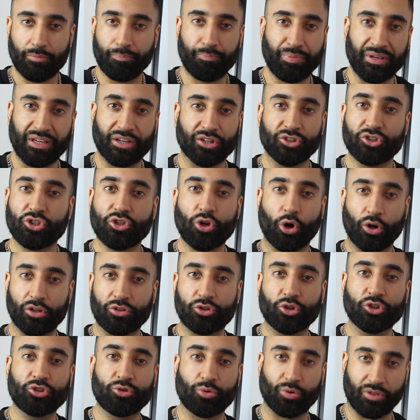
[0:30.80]
because you're not in
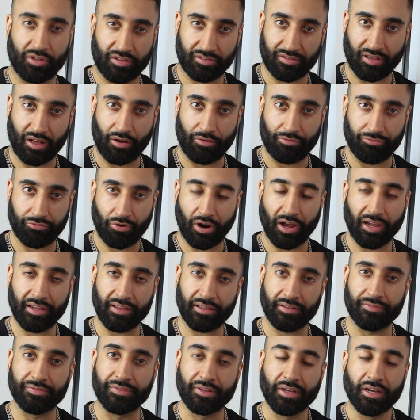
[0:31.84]
touch with yourself, right?
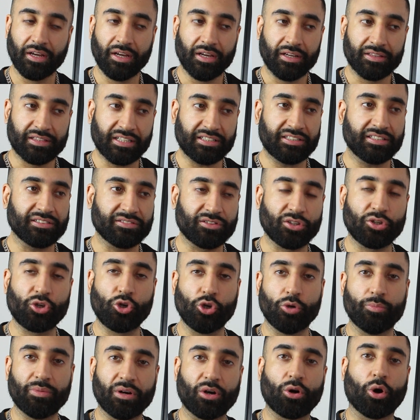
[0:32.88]
And this is the
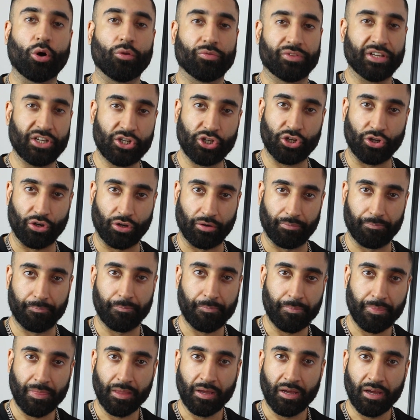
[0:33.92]
human condition.
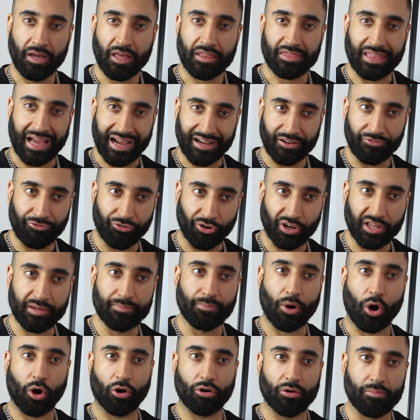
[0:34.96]
Thankfully,
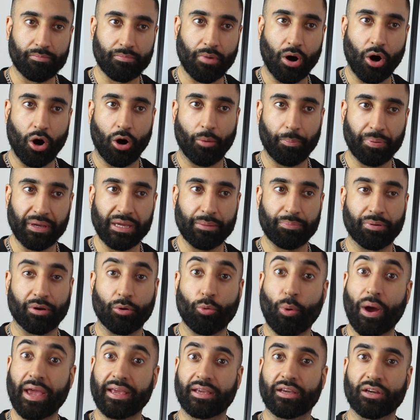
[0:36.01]
more and more people are
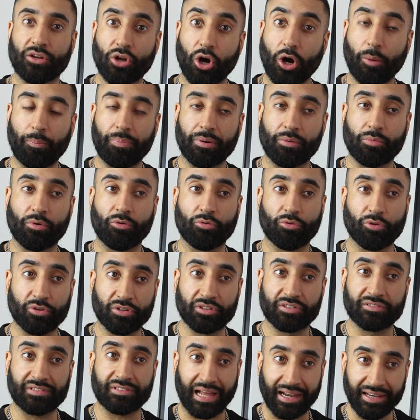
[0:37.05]
waking up and we're
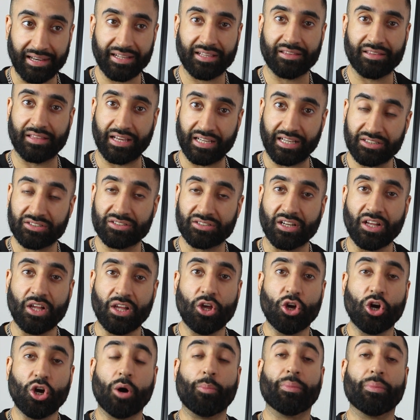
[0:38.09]
understanding this
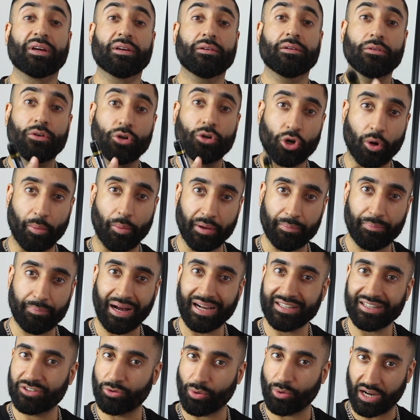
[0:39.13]
and we're coming
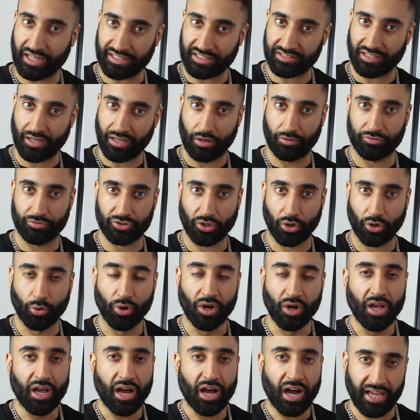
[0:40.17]
back to ourselves. So
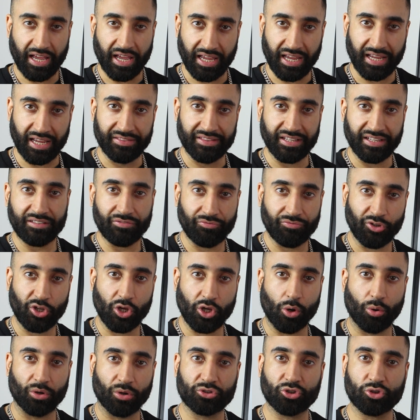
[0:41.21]
in this
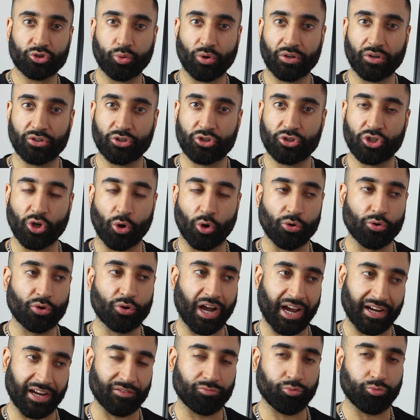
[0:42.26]
video, I just wanted to show you
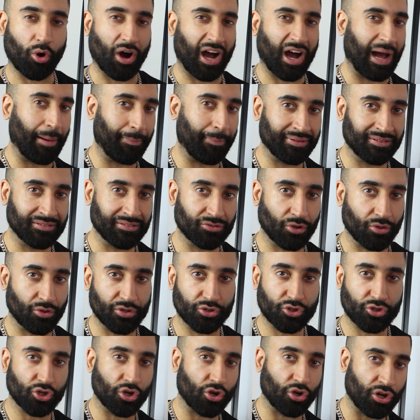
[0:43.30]
kind of what happens on
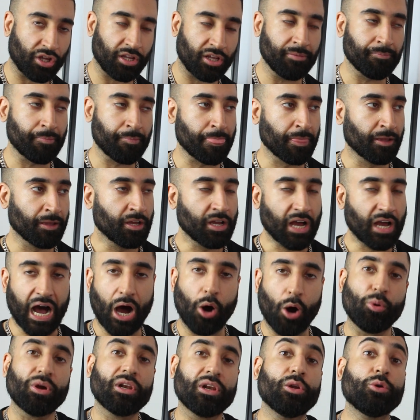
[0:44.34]
the journey,
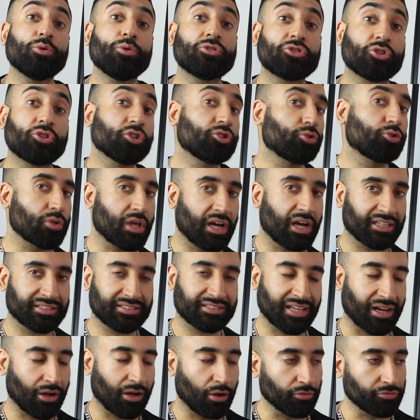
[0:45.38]
how we lose touch with
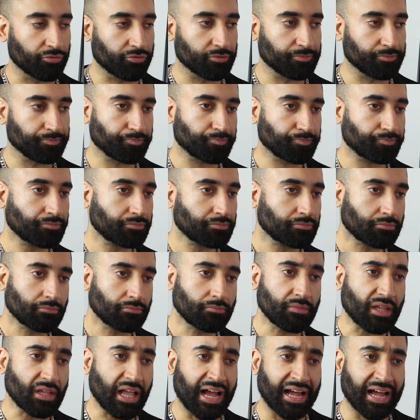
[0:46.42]
ourselves
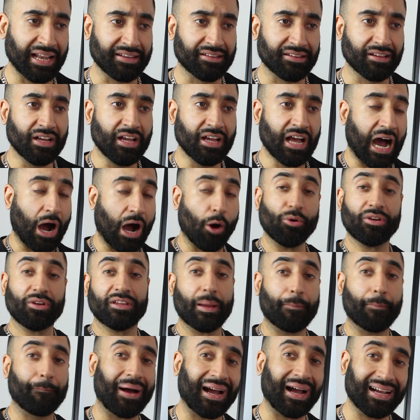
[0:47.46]
and how we can
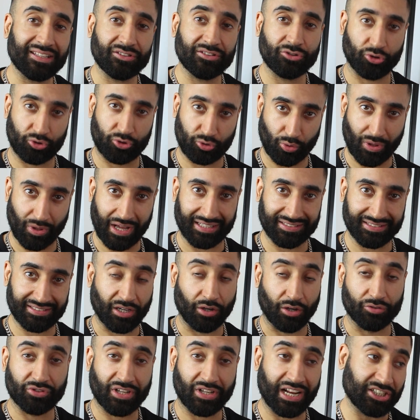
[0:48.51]
get back in touch with
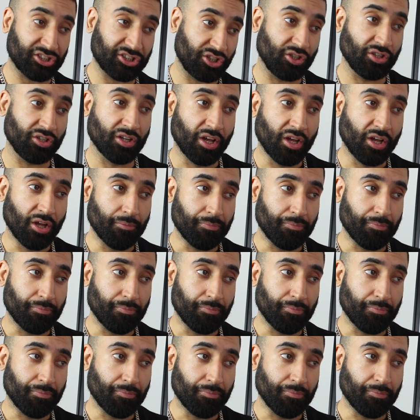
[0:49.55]
ourselves and actually